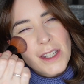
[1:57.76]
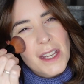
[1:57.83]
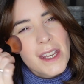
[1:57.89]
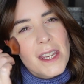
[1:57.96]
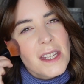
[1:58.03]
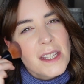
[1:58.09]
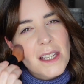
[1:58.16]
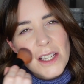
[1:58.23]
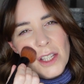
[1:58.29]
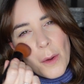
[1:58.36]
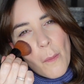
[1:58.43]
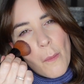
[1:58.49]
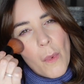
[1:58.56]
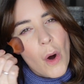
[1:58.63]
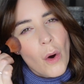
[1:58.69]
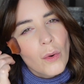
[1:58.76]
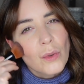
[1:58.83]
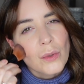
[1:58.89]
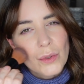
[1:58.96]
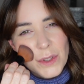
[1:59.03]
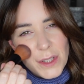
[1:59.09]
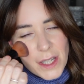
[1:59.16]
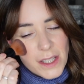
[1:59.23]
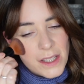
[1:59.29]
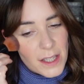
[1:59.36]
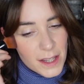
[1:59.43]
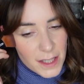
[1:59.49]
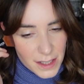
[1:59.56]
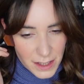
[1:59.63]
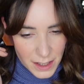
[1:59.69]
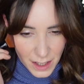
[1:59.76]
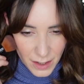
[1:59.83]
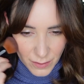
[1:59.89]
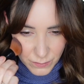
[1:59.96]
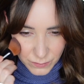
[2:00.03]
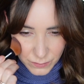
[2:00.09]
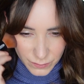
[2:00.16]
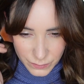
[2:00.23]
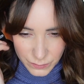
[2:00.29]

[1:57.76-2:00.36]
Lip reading: easy to mould into the skin.